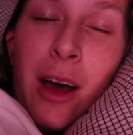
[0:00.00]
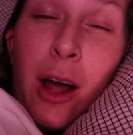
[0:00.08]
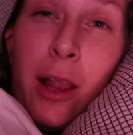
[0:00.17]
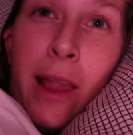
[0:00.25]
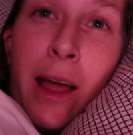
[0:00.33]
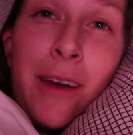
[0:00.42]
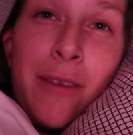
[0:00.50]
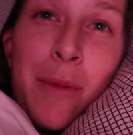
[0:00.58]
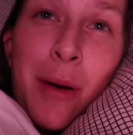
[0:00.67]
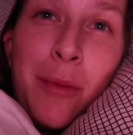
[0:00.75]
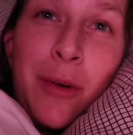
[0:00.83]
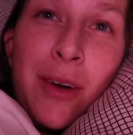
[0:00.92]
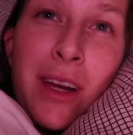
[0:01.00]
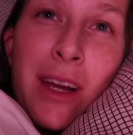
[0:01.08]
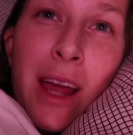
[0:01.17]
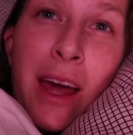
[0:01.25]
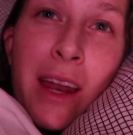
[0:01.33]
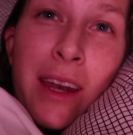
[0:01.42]
a lot of
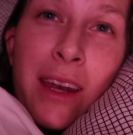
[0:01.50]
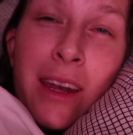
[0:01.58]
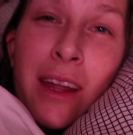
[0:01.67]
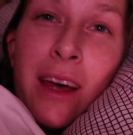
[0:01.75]
memory and